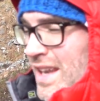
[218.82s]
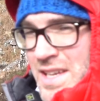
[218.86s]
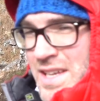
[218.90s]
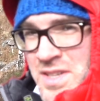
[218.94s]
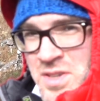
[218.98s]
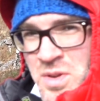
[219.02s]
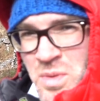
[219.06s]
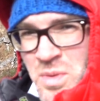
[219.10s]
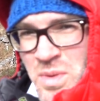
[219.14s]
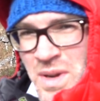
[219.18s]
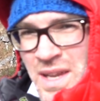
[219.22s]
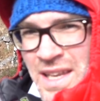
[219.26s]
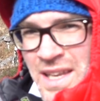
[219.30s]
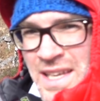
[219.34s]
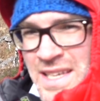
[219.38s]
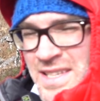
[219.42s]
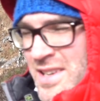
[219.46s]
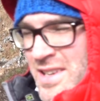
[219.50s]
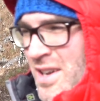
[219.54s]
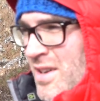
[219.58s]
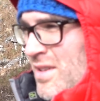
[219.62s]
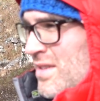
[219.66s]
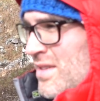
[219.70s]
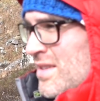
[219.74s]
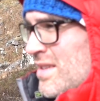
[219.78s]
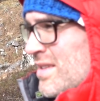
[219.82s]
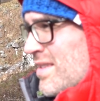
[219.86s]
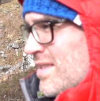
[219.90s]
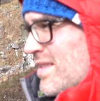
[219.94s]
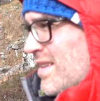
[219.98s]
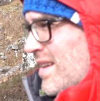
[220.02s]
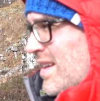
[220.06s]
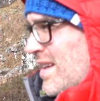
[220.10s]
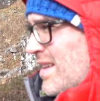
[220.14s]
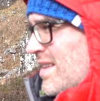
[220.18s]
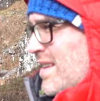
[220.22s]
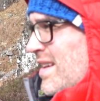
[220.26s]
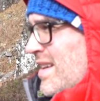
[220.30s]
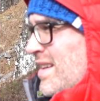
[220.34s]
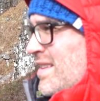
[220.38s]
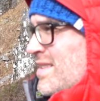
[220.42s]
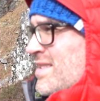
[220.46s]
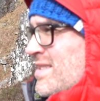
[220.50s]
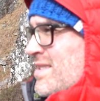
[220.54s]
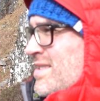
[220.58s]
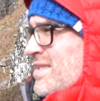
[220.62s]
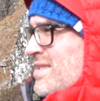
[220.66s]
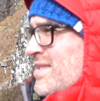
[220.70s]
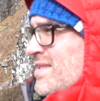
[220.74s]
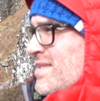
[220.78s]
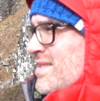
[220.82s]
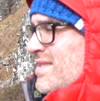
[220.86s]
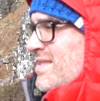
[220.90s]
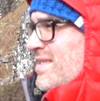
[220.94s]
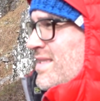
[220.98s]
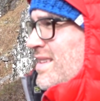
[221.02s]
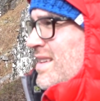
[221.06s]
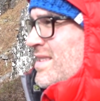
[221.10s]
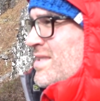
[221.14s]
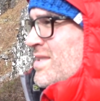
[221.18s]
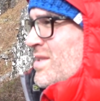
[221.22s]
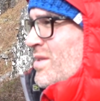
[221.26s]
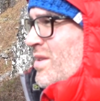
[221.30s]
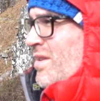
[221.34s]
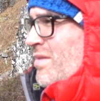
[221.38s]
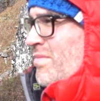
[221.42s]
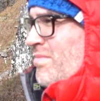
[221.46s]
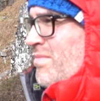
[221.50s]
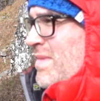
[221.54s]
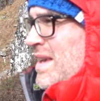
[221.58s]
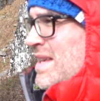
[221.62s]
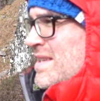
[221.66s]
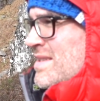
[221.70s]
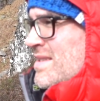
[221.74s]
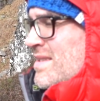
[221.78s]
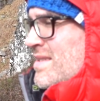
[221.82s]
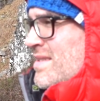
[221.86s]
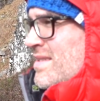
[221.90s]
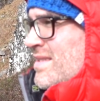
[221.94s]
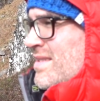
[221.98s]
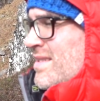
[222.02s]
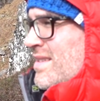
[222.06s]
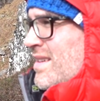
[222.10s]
light's really subtle. It's not amazing